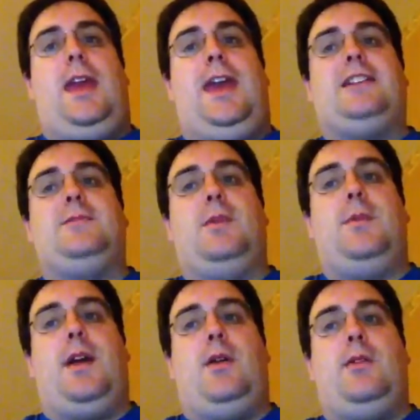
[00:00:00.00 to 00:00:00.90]

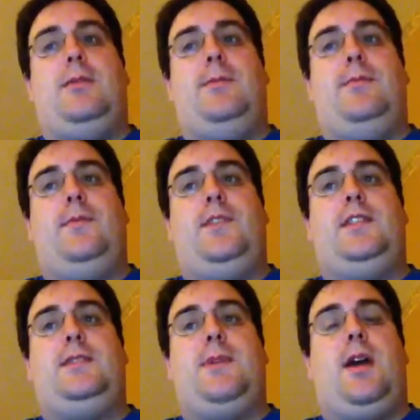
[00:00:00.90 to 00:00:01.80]
Expert power.
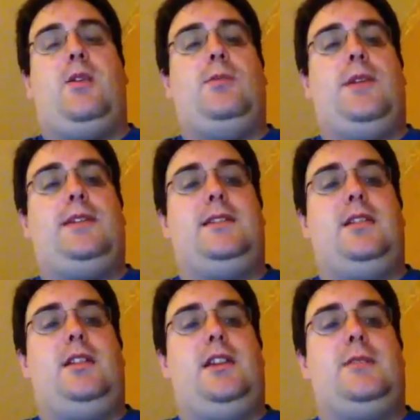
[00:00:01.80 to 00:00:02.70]
This is power based
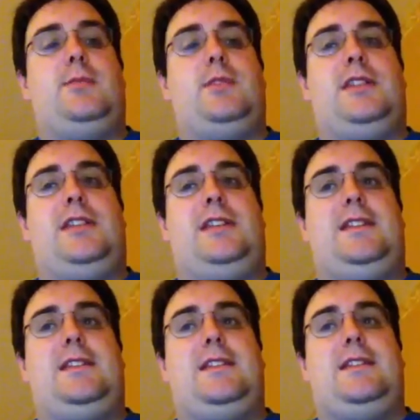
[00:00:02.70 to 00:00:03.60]
on
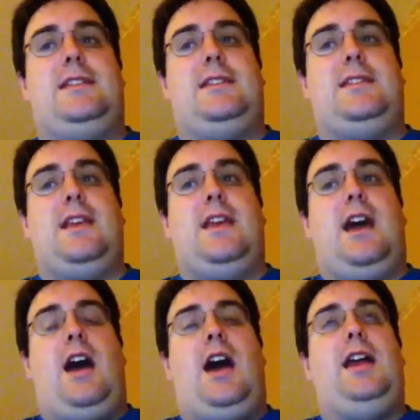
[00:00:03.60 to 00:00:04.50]
expertise. This is,
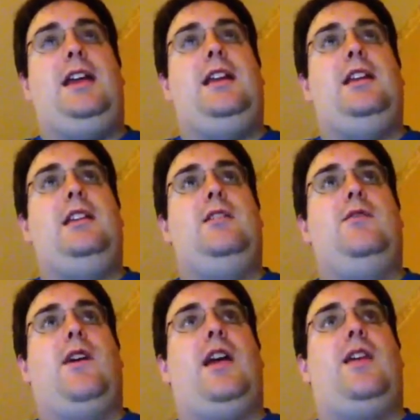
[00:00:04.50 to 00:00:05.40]

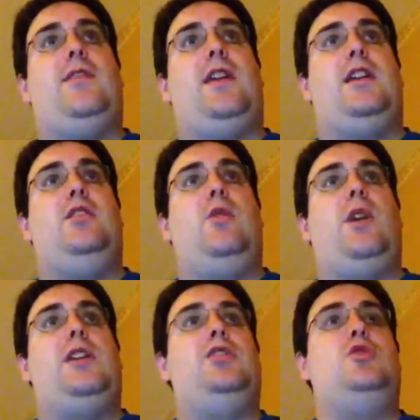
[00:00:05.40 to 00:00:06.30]
if I have it, I know
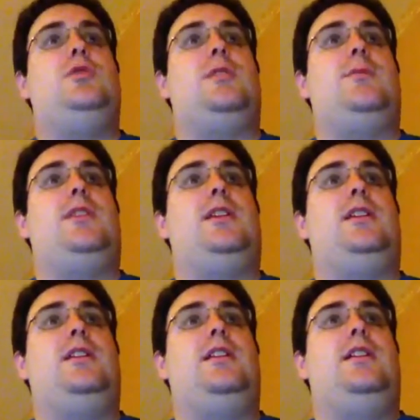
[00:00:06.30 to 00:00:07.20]
how to do something.